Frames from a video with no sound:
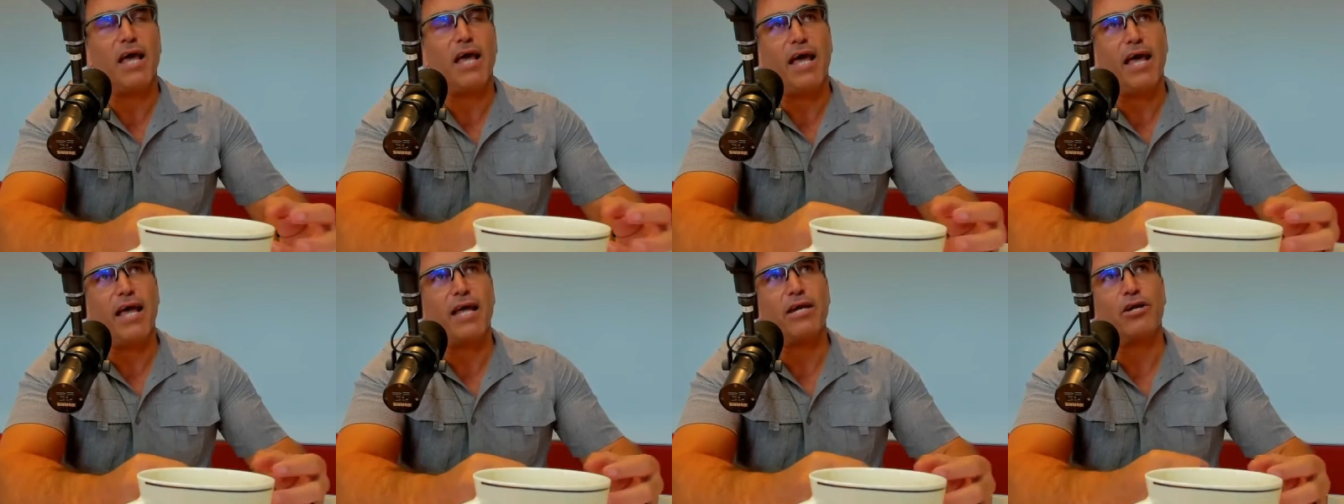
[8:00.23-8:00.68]

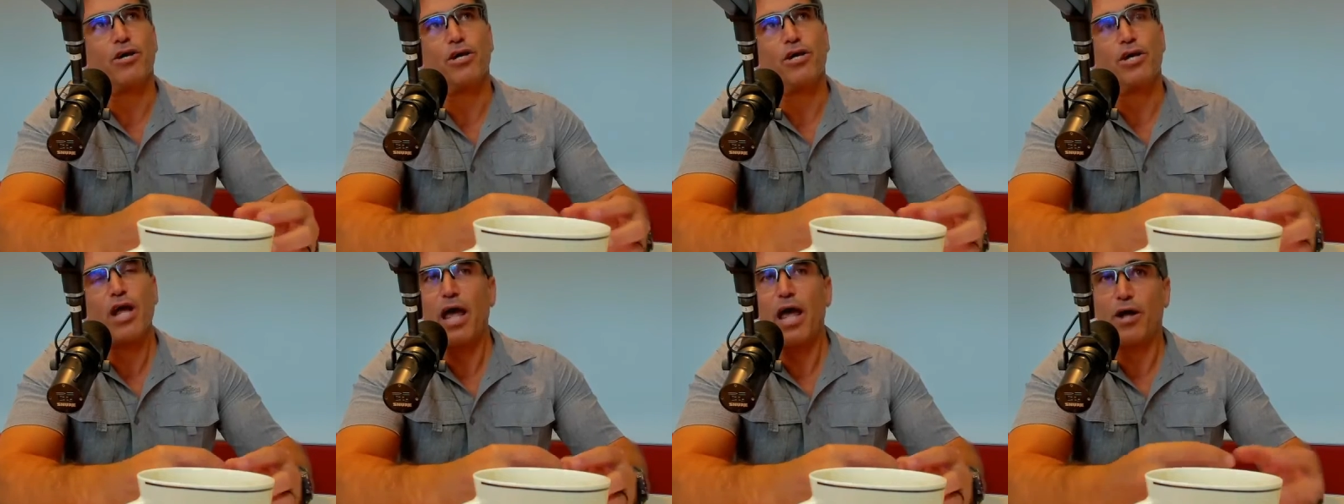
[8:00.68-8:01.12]
and
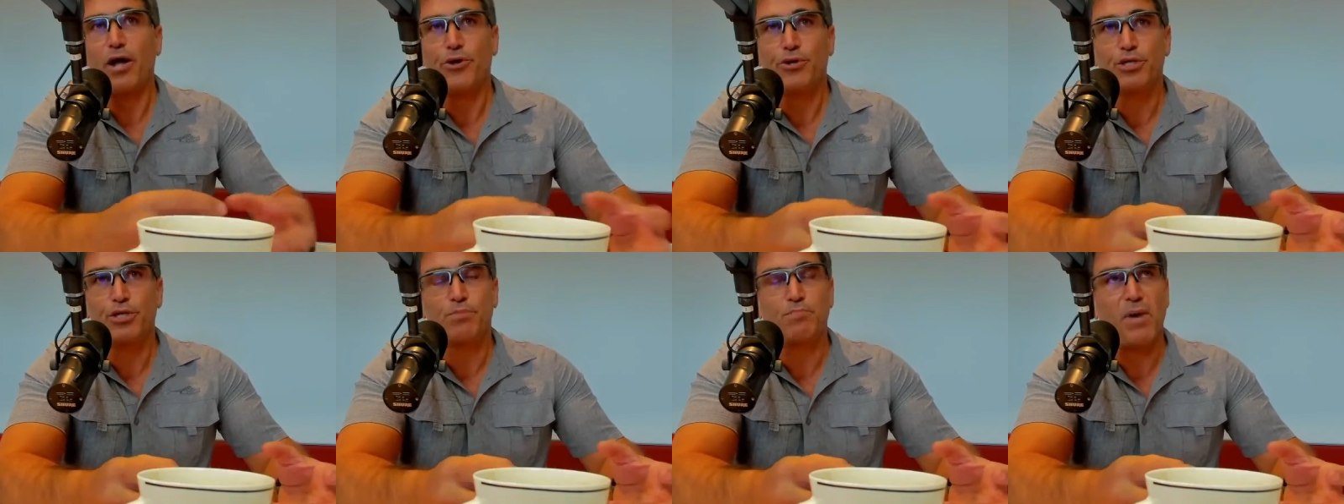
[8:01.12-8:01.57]
on health
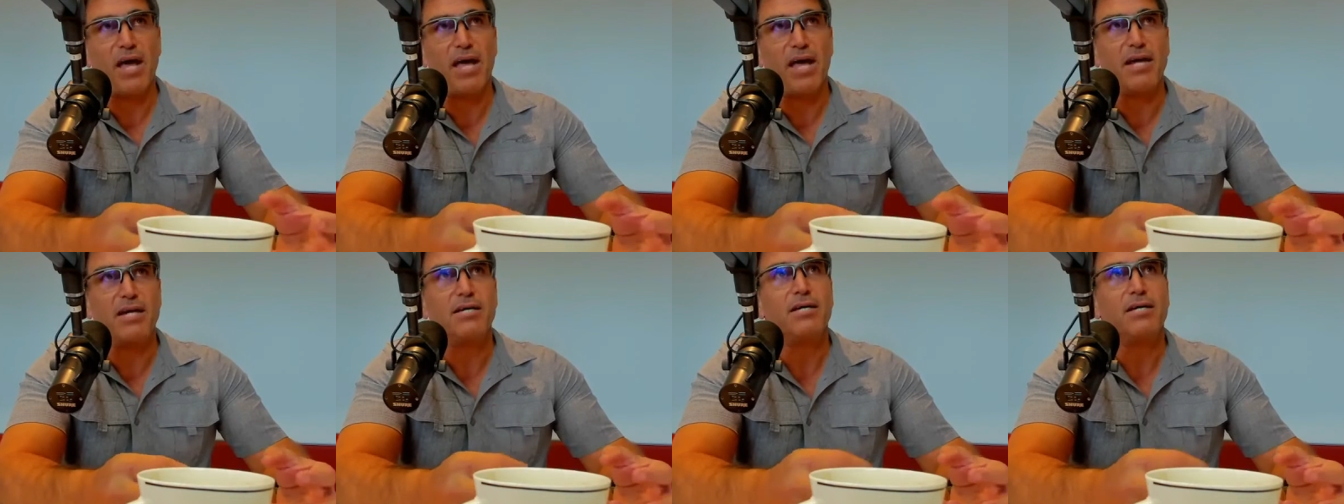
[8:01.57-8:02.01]

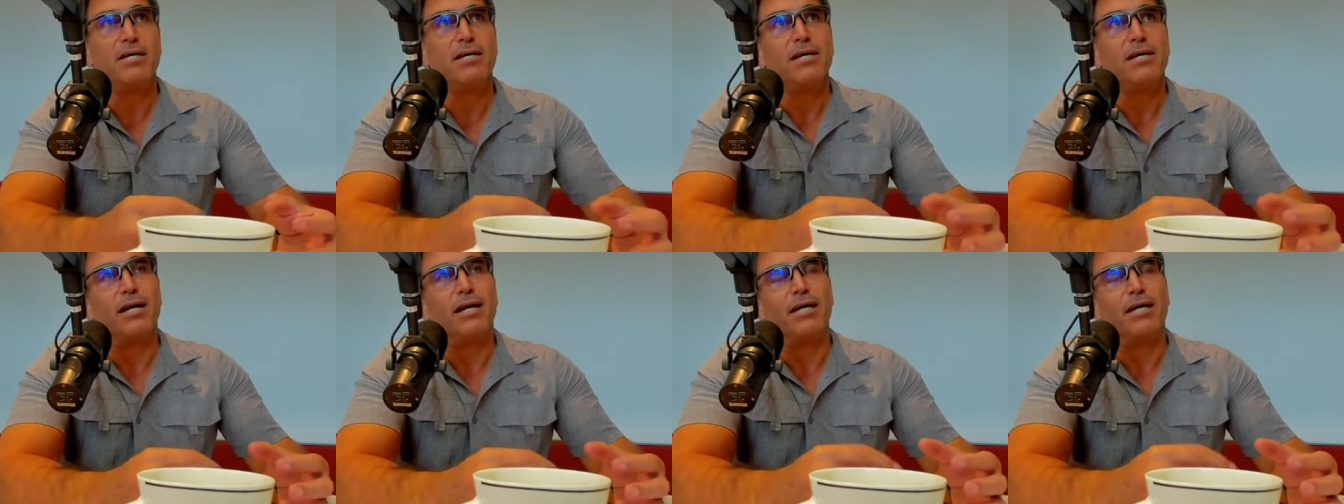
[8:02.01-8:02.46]
span,
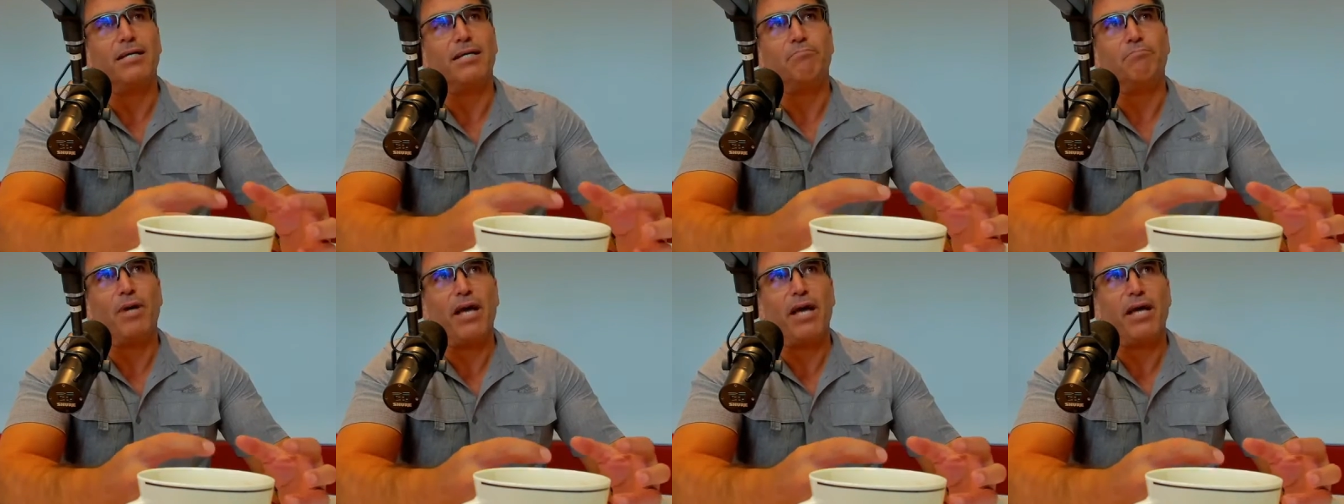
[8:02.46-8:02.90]

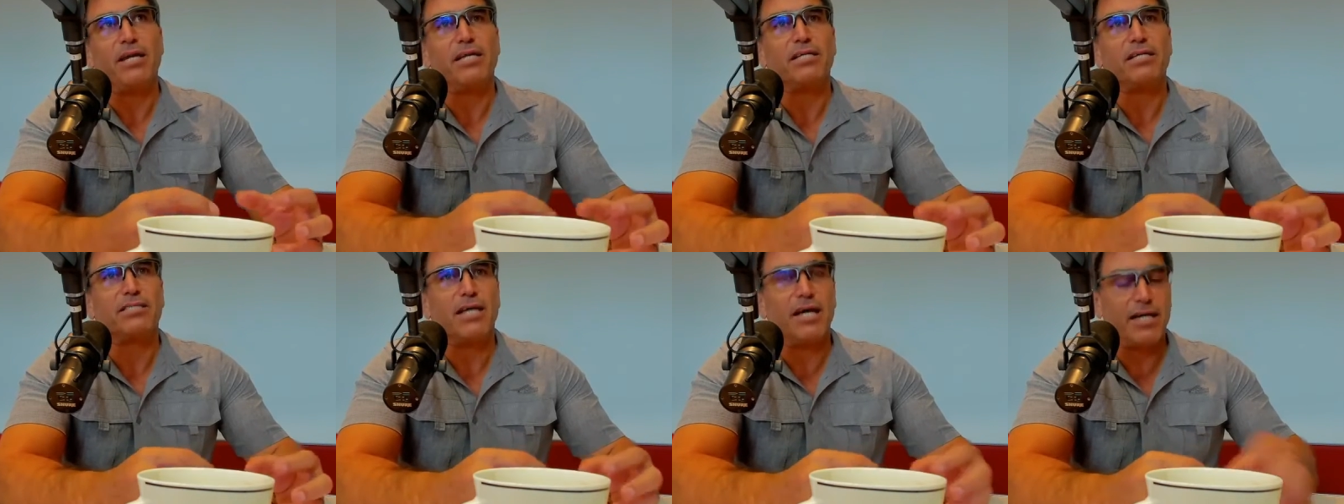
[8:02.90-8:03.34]
and
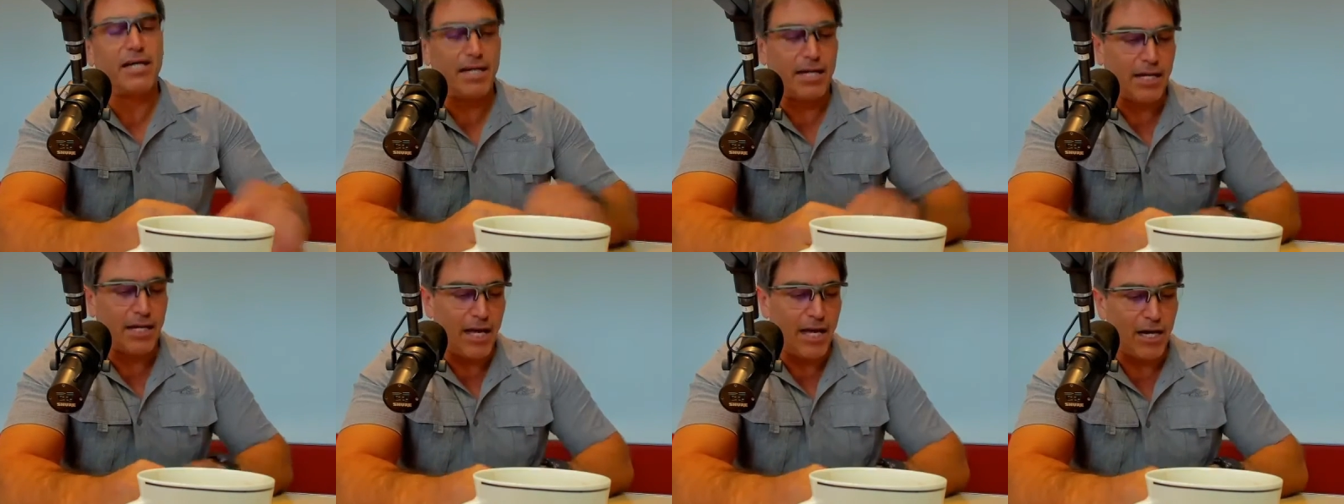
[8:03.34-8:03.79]
he's done
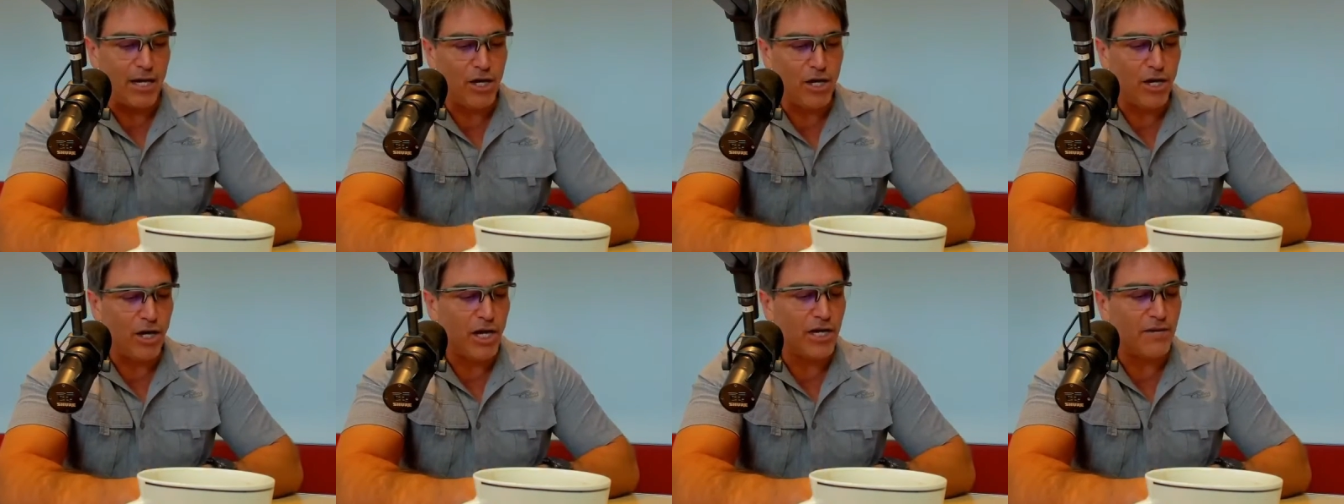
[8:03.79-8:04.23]
a
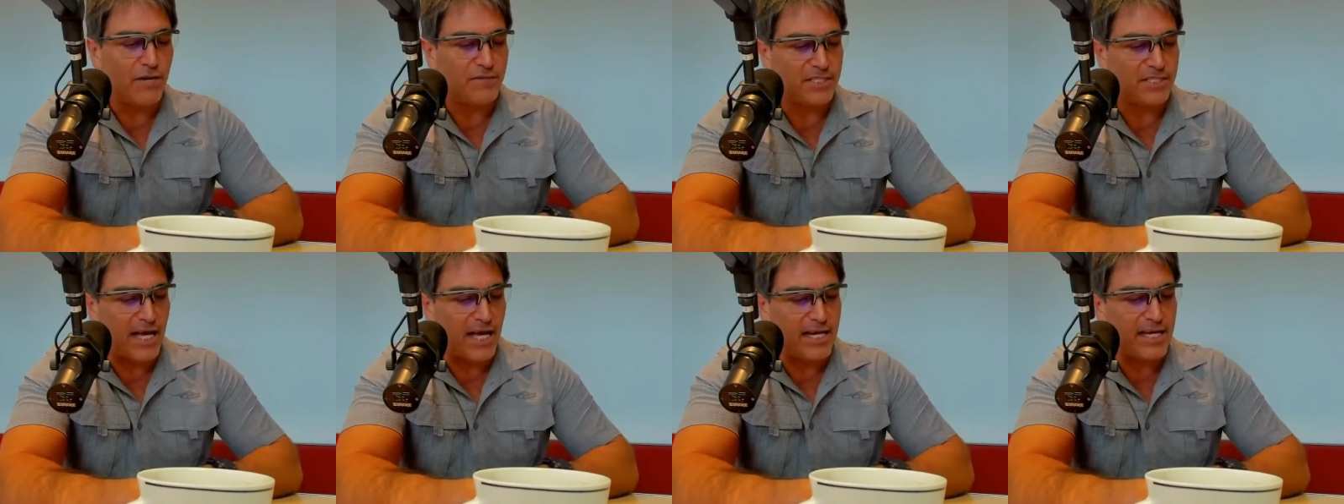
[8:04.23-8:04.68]
lot of
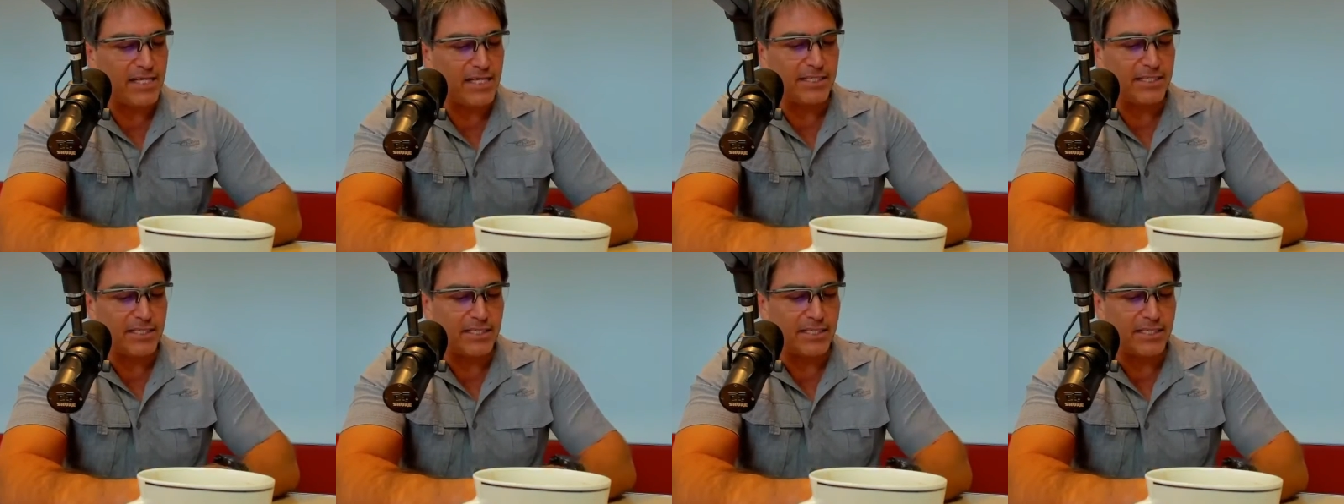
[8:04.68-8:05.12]
studies
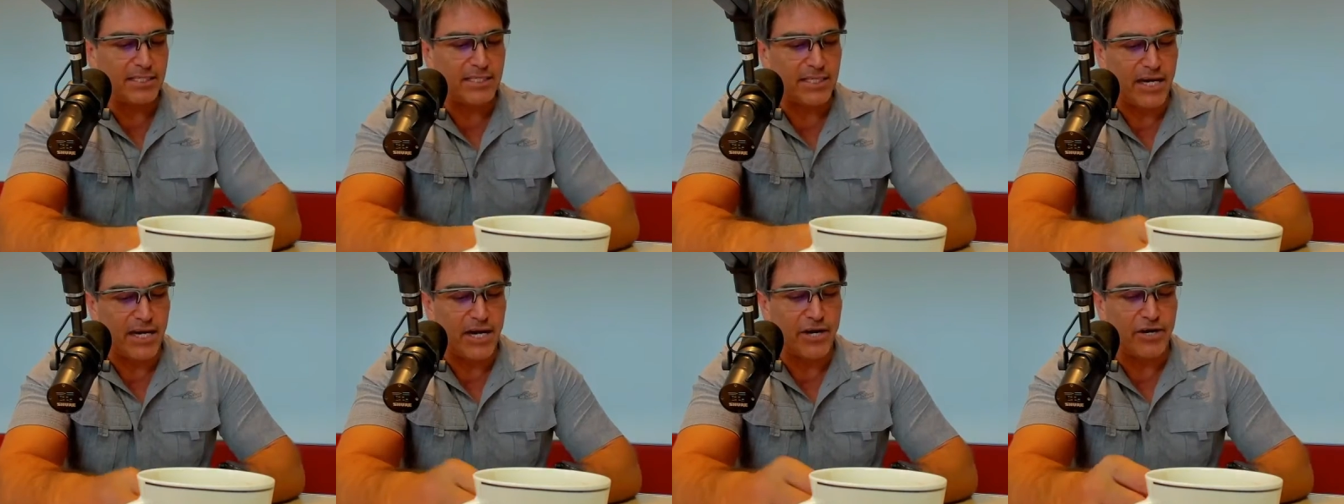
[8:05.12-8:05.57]
in this
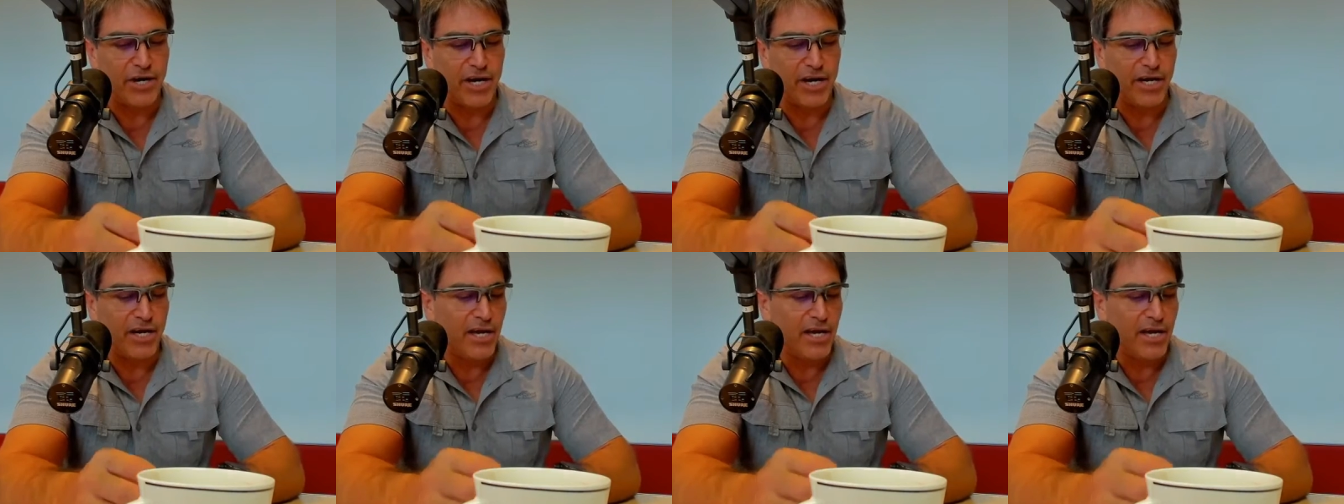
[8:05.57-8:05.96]
area.